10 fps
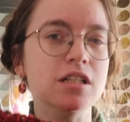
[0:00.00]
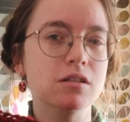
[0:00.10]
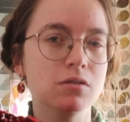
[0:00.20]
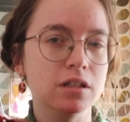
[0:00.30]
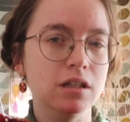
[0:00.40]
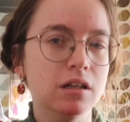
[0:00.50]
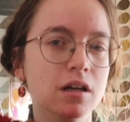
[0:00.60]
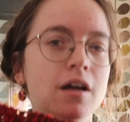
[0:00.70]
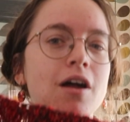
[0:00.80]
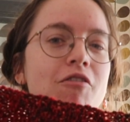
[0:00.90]
It's looking
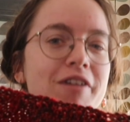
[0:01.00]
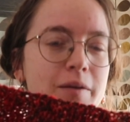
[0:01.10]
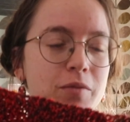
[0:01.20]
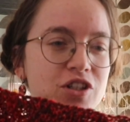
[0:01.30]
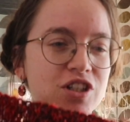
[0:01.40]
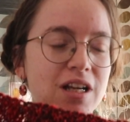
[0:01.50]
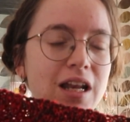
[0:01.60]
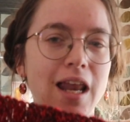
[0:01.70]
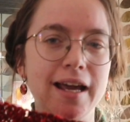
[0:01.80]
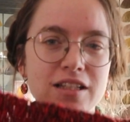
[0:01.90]
very much
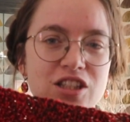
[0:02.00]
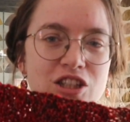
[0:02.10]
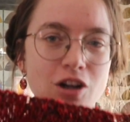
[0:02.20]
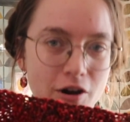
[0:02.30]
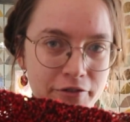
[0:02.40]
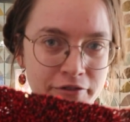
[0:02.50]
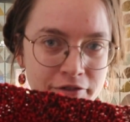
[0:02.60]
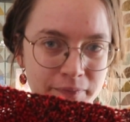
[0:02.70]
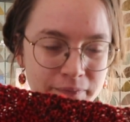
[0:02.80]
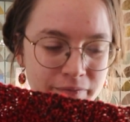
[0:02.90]
like a scarf.